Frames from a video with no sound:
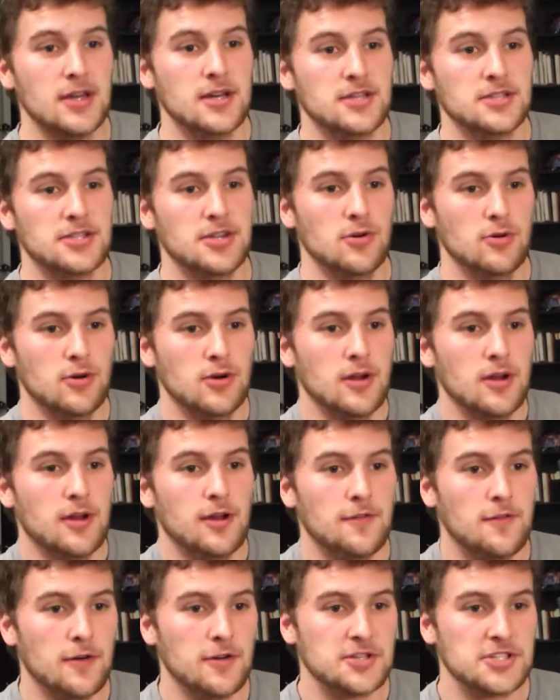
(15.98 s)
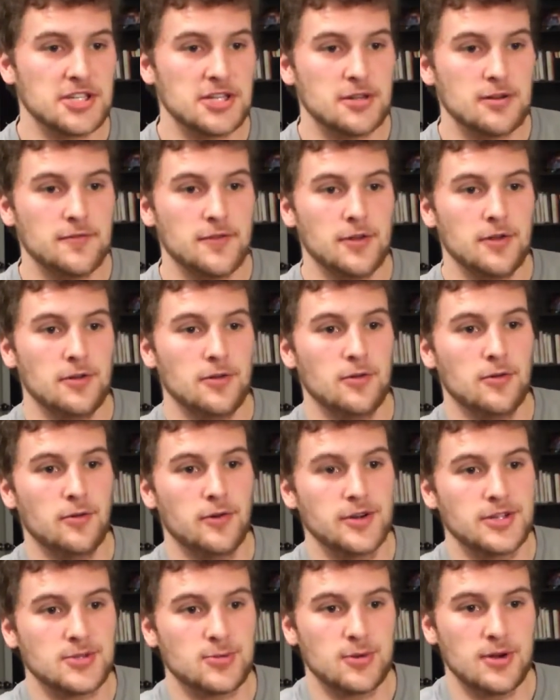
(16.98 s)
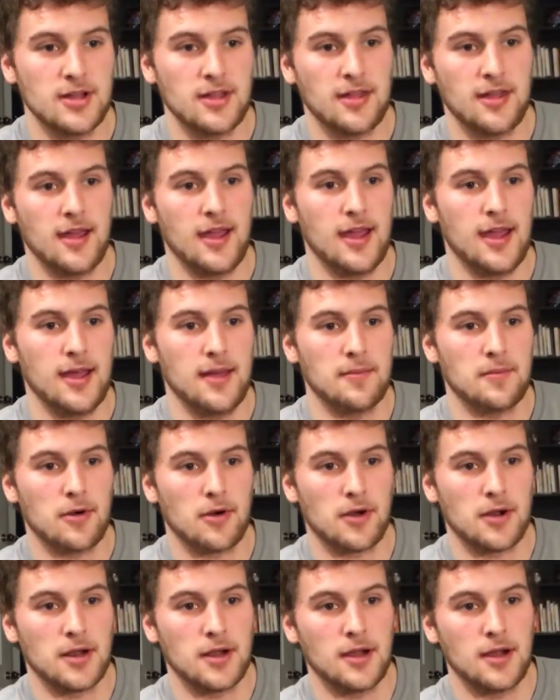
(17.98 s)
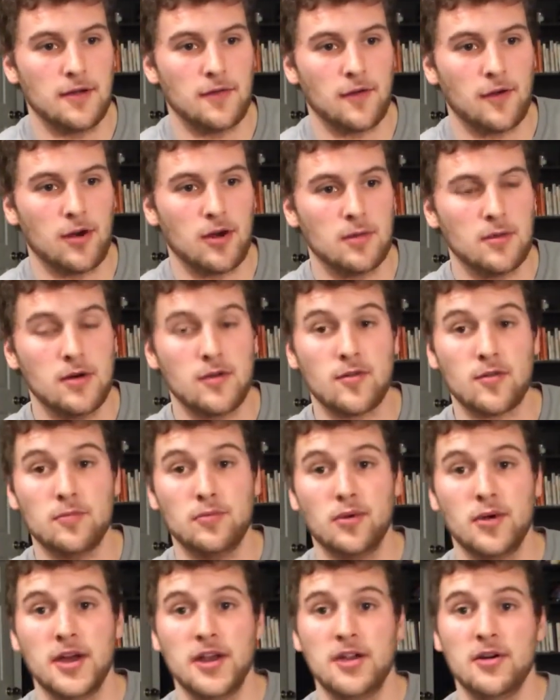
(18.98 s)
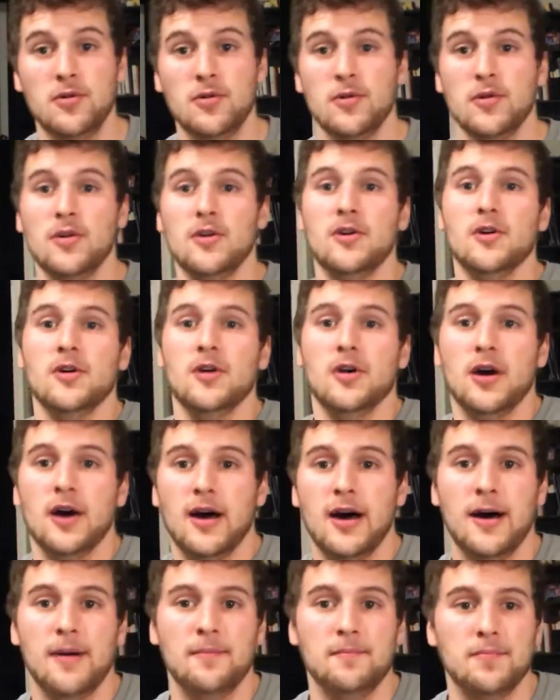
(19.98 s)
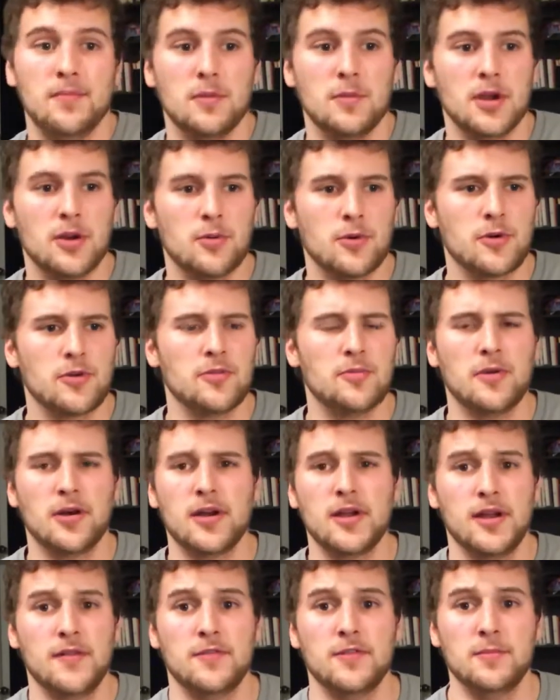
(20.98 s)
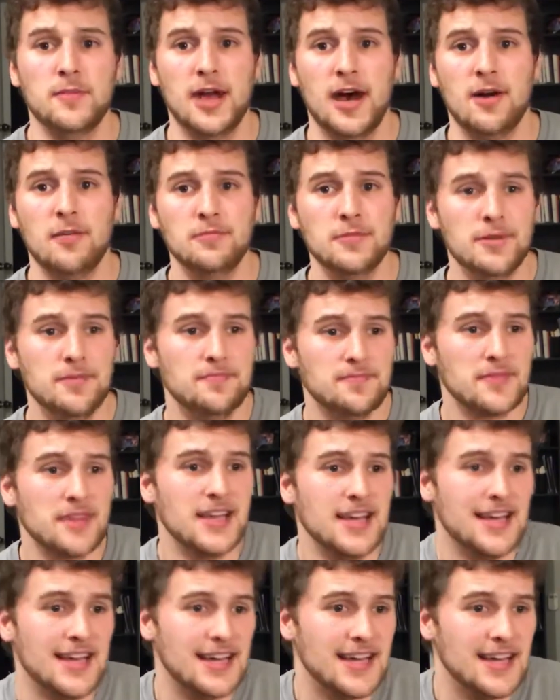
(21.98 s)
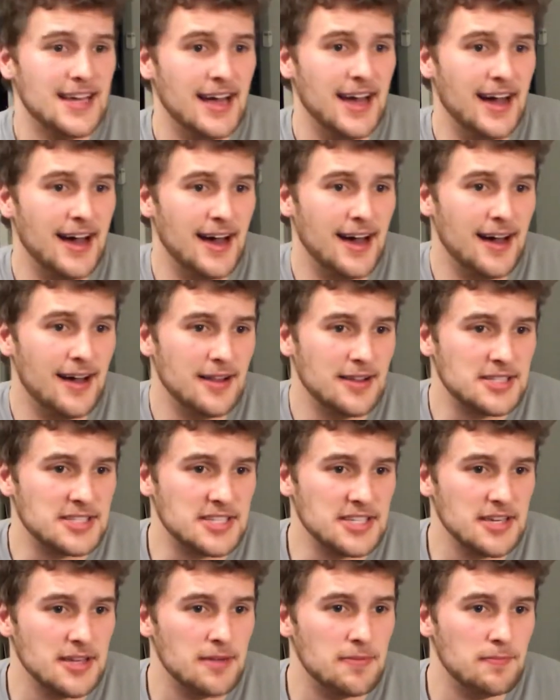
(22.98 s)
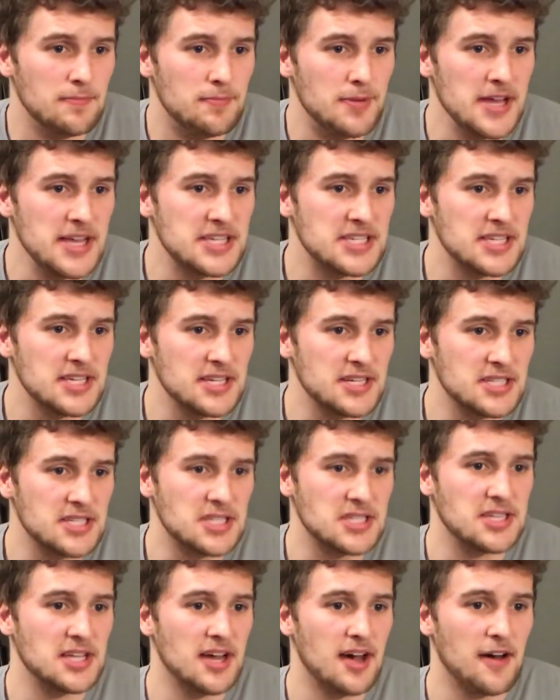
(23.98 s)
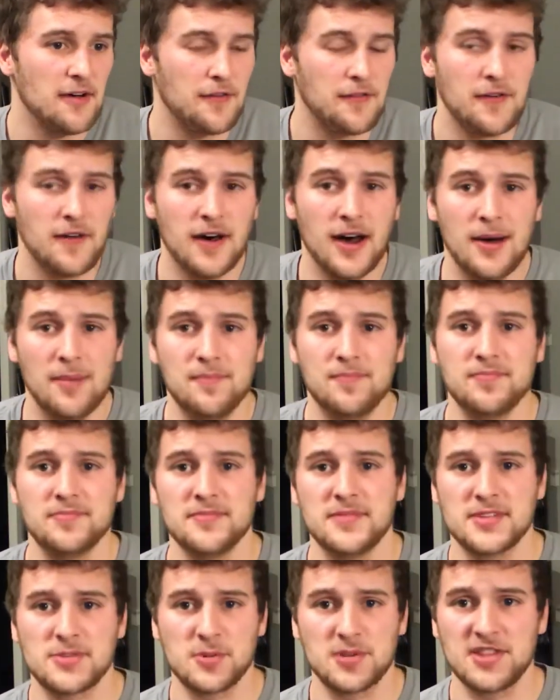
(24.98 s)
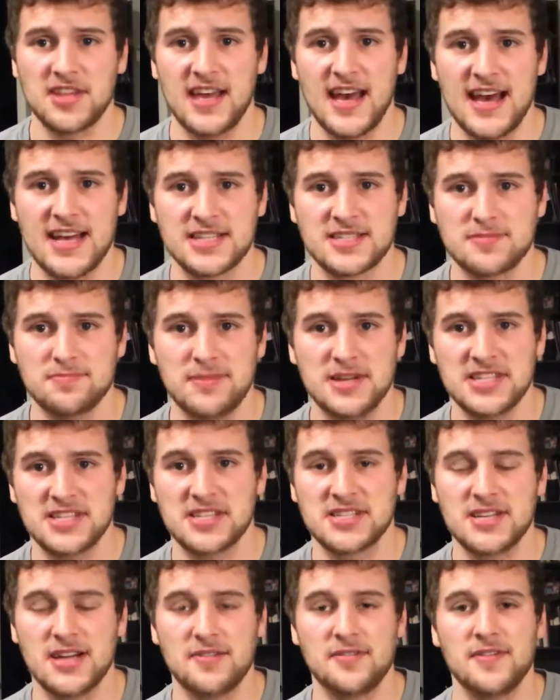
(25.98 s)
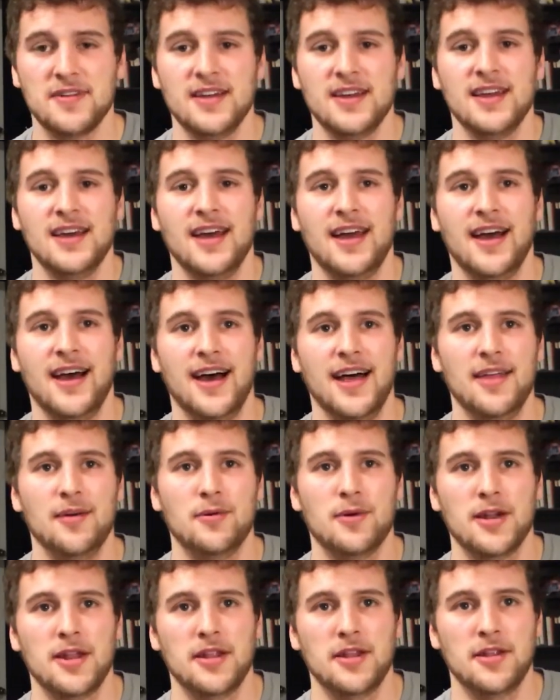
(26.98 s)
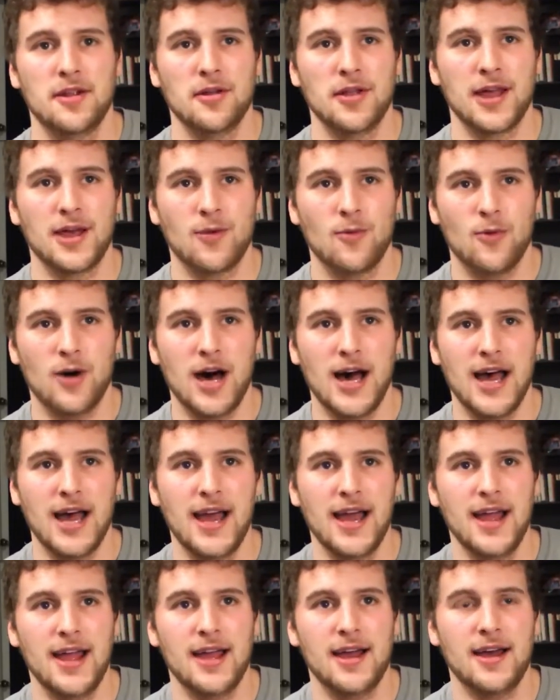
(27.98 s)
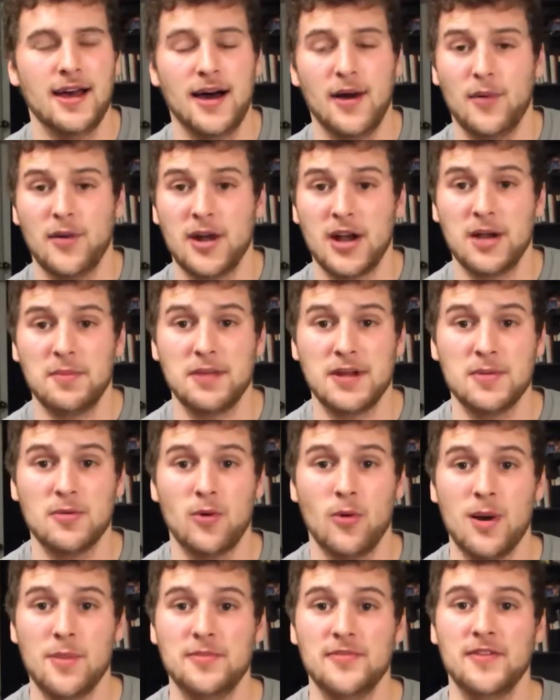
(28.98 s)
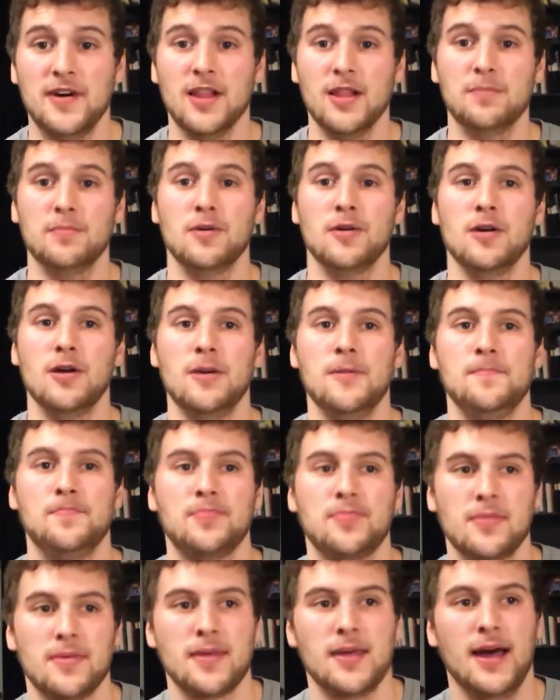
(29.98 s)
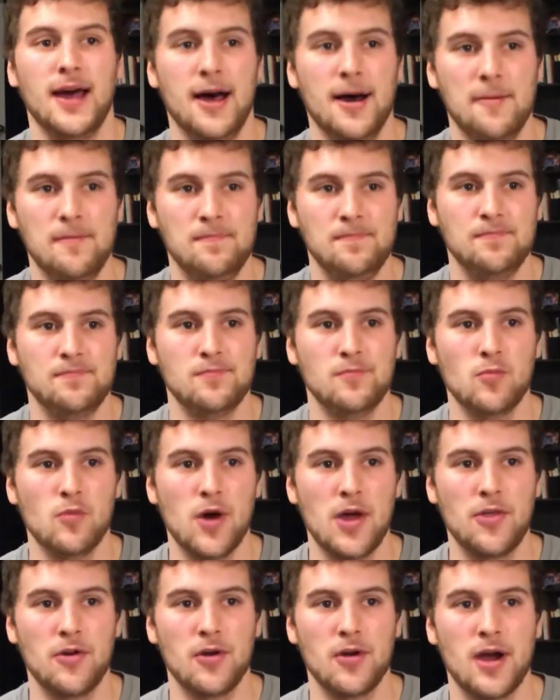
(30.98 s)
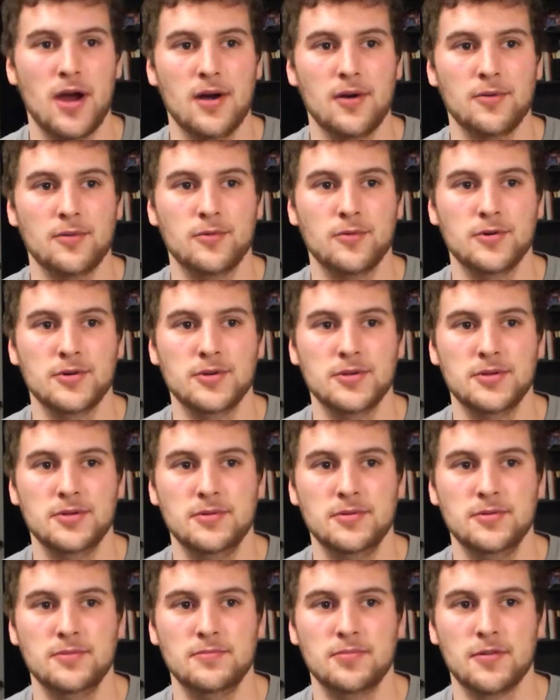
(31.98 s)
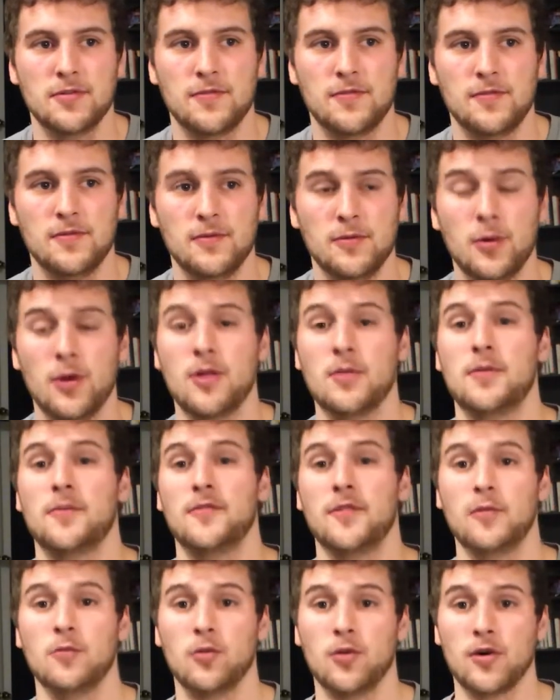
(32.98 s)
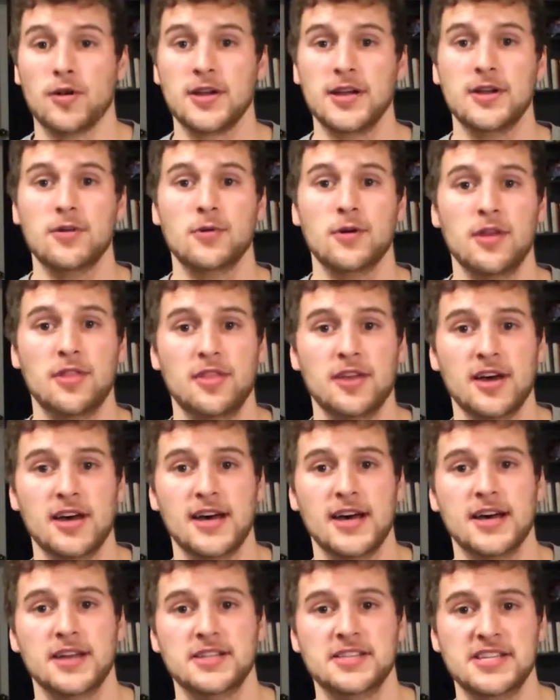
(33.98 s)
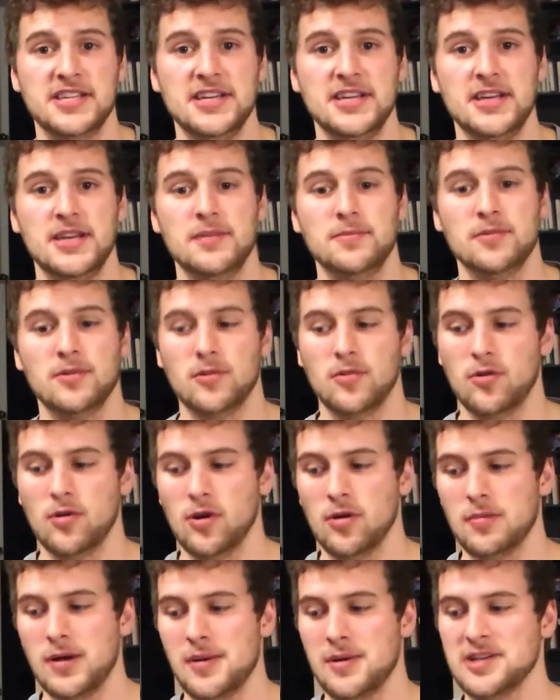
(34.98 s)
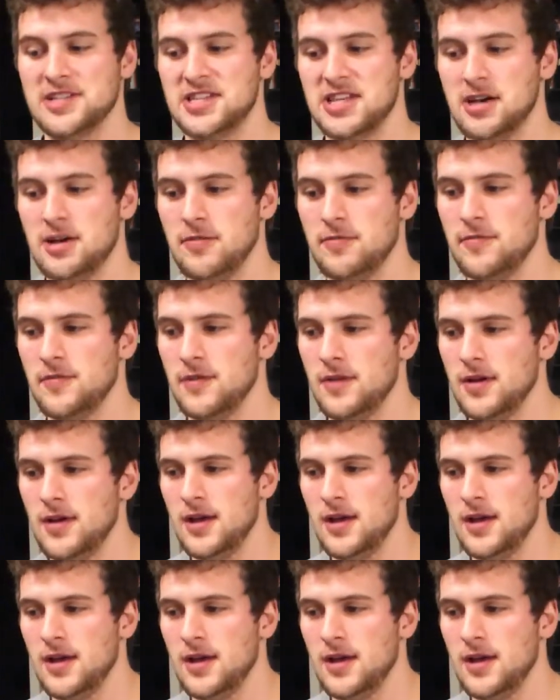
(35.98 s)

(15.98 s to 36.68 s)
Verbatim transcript: So, first interview was with a marketing firm over in Plano. Um, I mean, I work with a marketing firm now, but uh, let's see, basic stuff. Um, that's what they asked, basic stuff. Uh, they wanted to know like why I wanted to become a web developer, um, whether I would pref- whether I preferred working with a team or by myself,